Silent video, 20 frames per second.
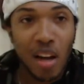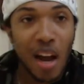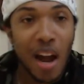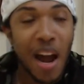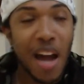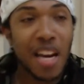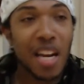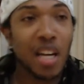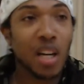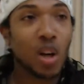
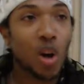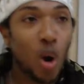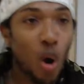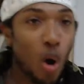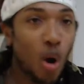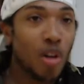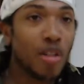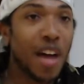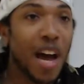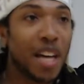And then
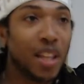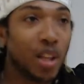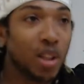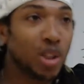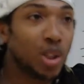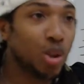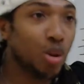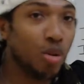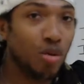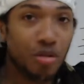call that the
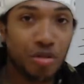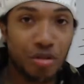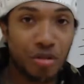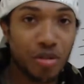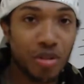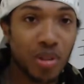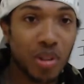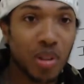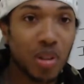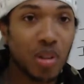truth,
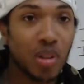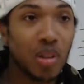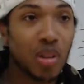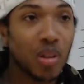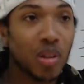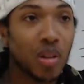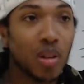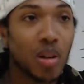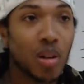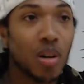
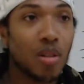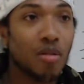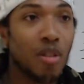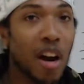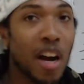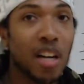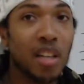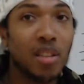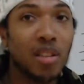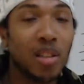
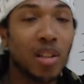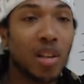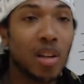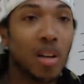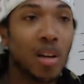right?